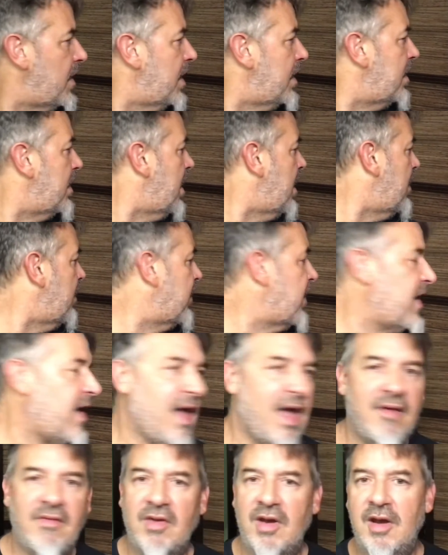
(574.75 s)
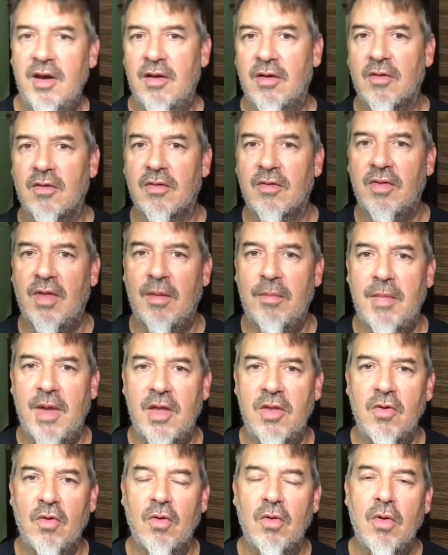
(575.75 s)
I, I don't think I have it in here, that
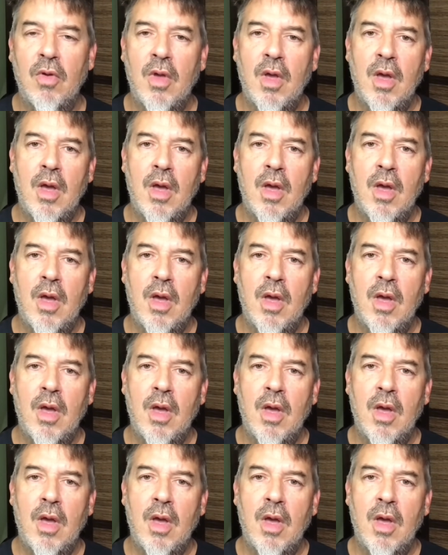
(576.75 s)
manual.